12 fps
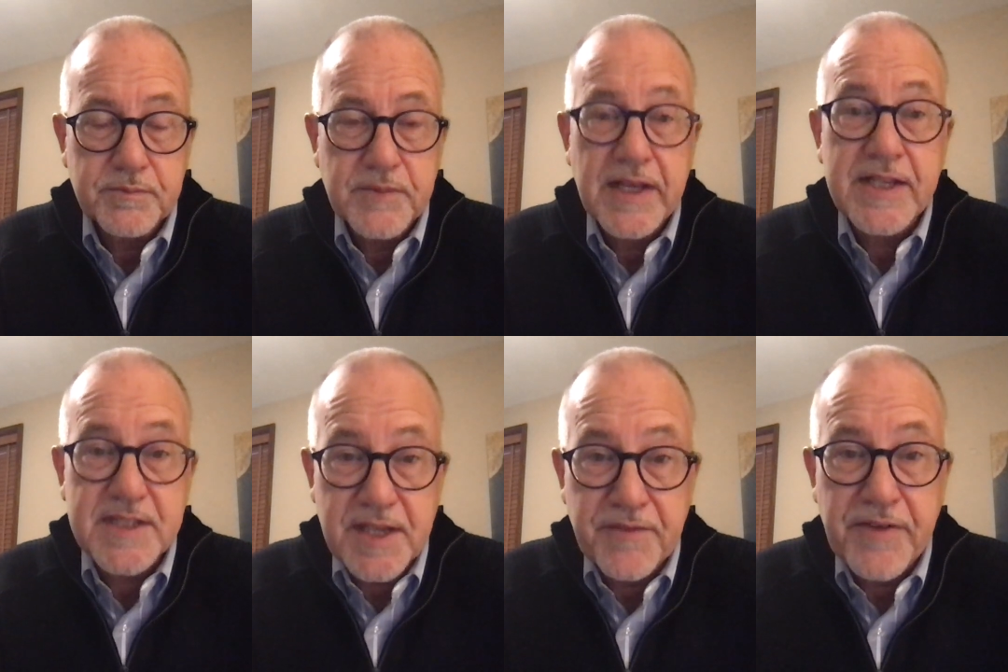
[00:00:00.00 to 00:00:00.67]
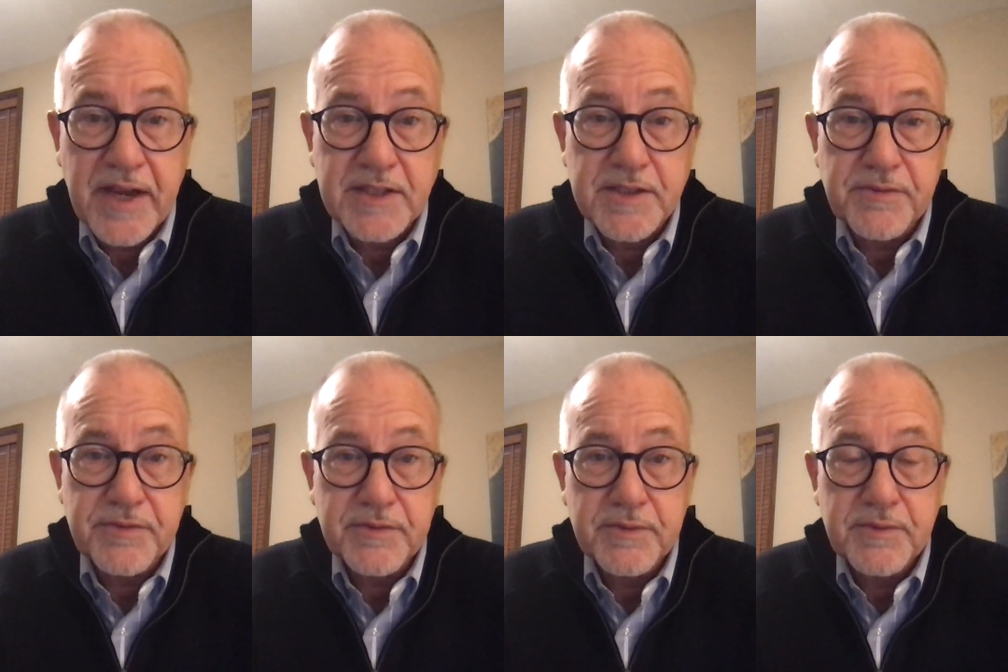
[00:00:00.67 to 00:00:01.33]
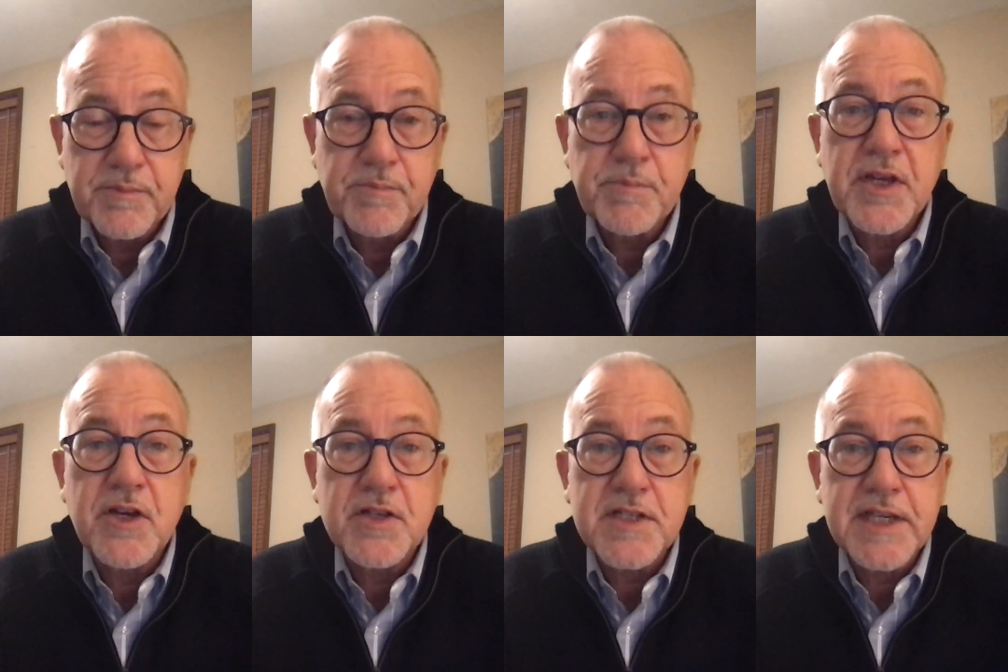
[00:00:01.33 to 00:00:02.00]
it's effective
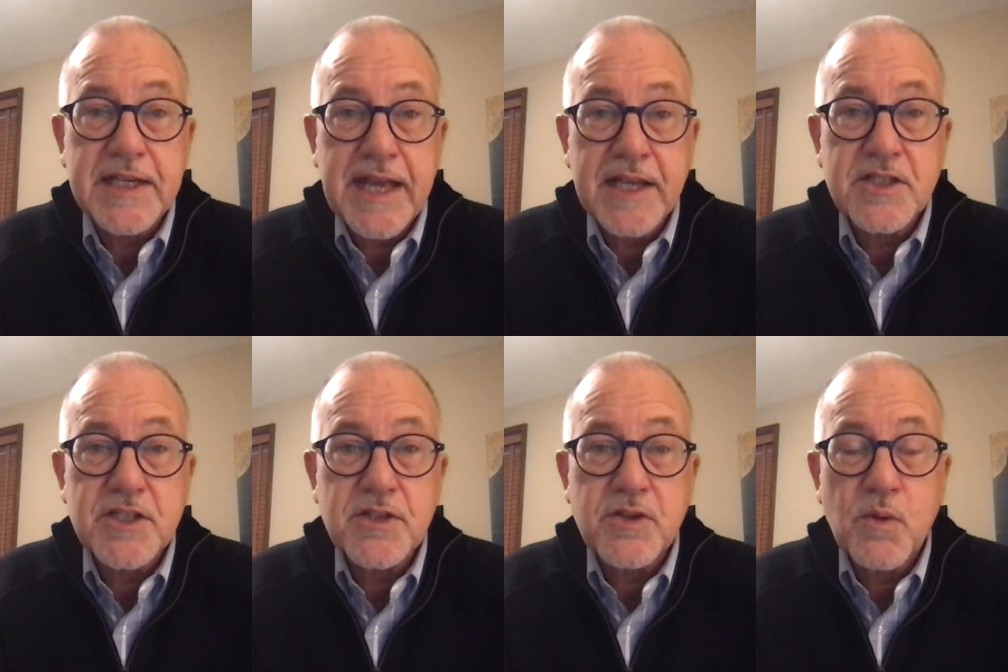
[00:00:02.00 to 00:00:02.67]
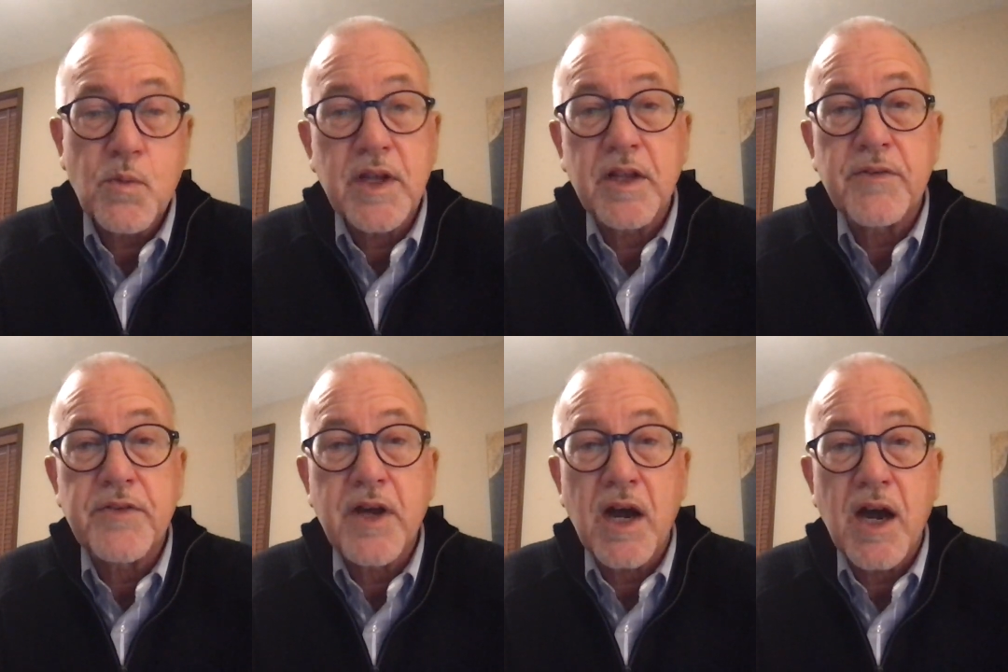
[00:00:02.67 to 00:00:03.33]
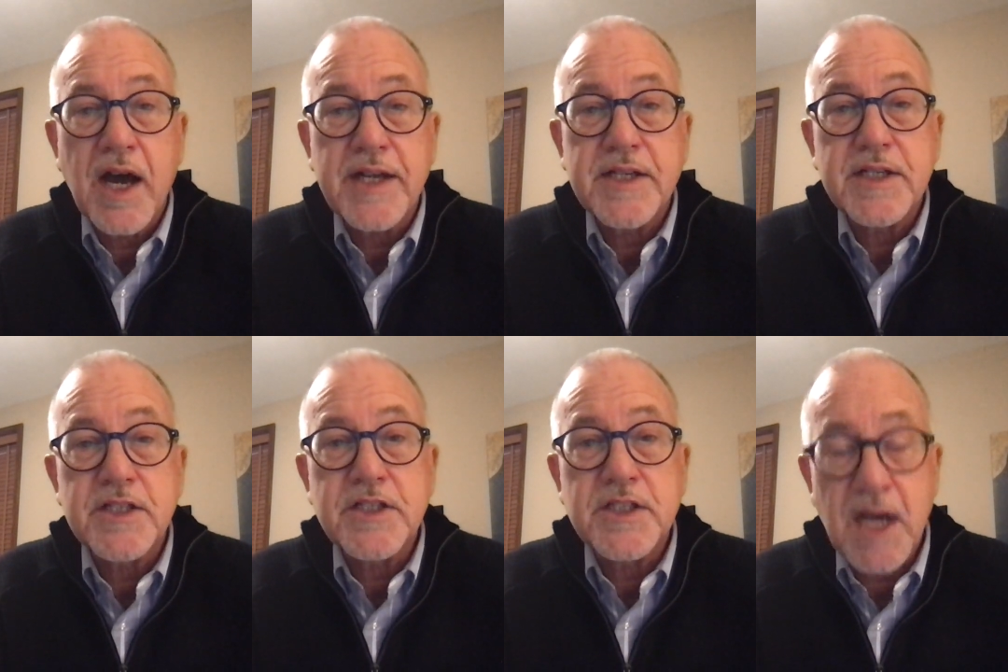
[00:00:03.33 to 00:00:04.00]
because it gets the will of God
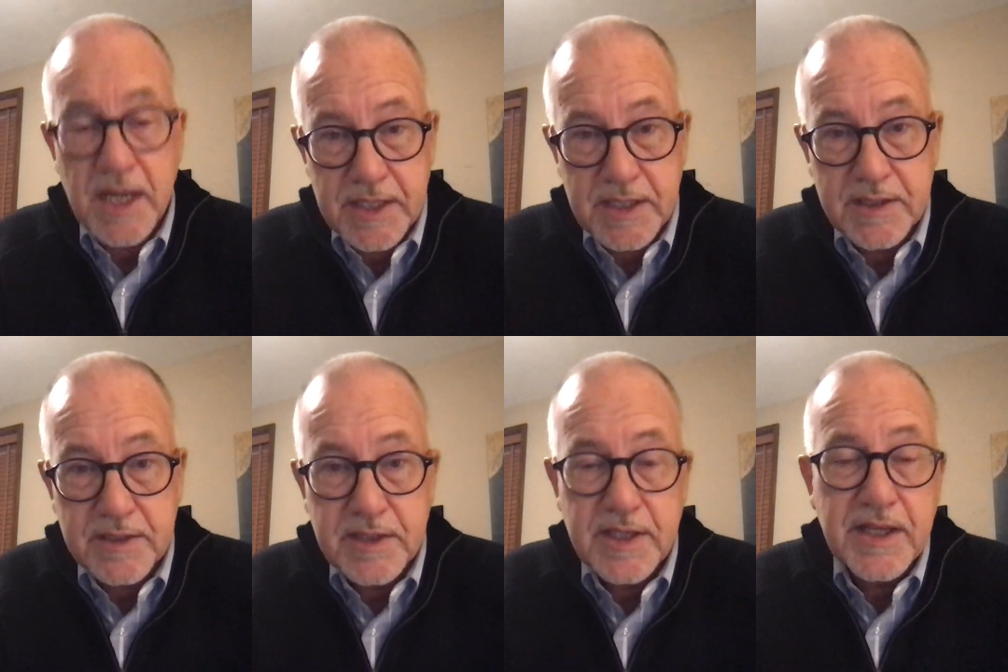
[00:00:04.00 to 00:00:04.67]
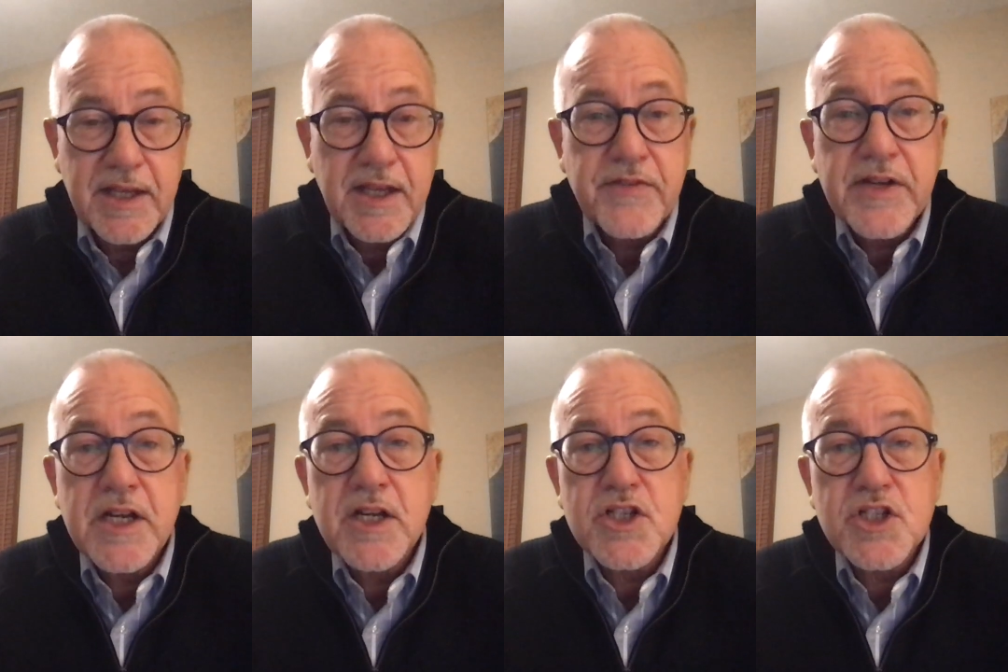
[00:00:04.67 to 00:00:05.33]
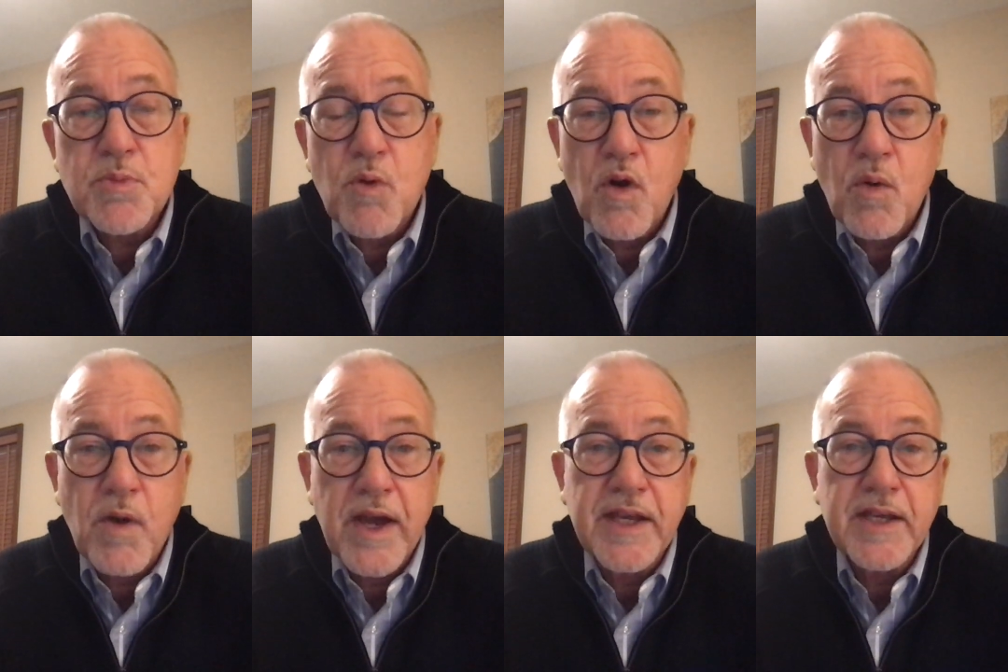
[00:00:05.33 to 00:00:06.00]
done, even in a small
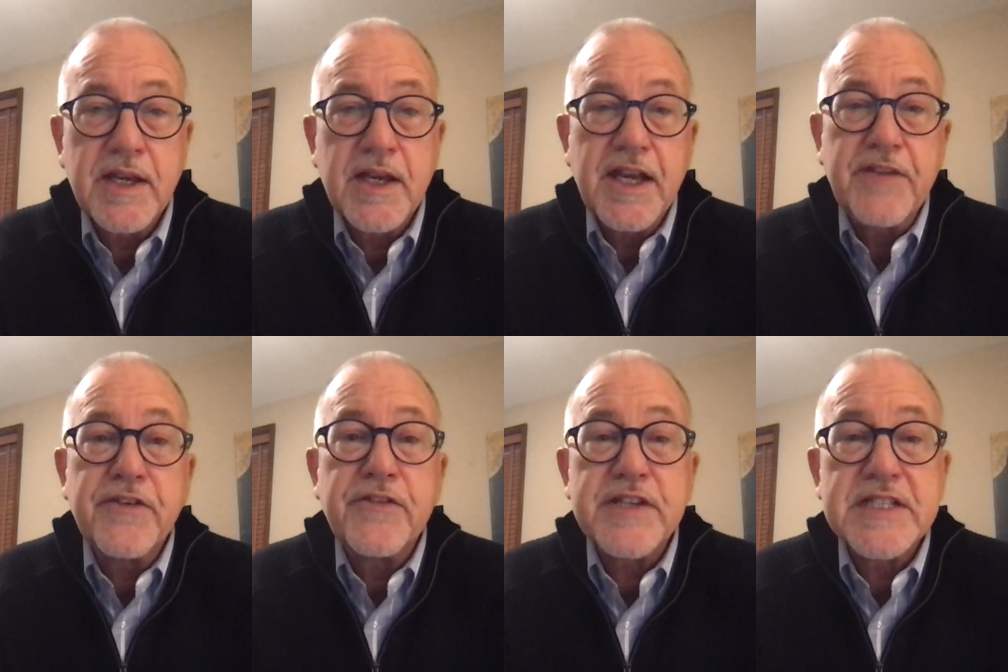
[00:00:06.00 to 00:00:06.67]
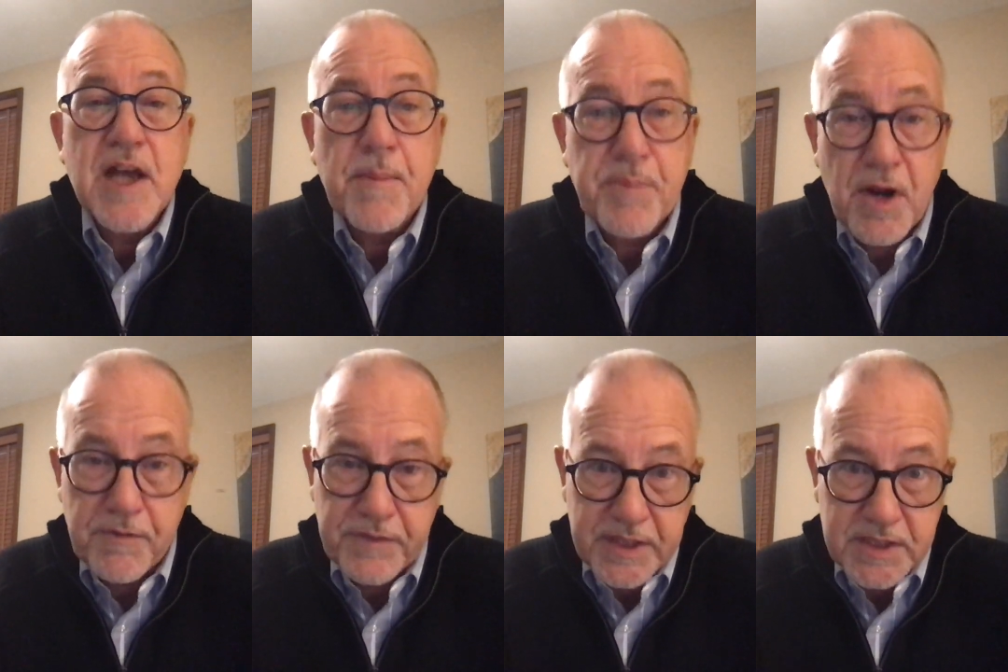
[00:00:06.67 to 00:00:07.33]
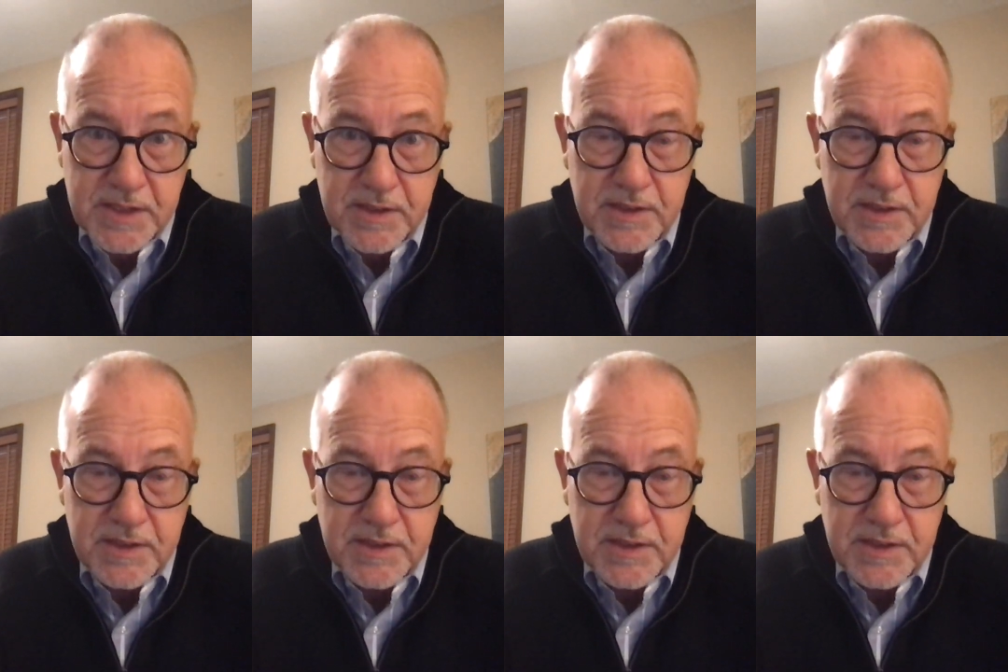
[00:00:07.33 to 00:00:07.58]
way, even if it's not perfect.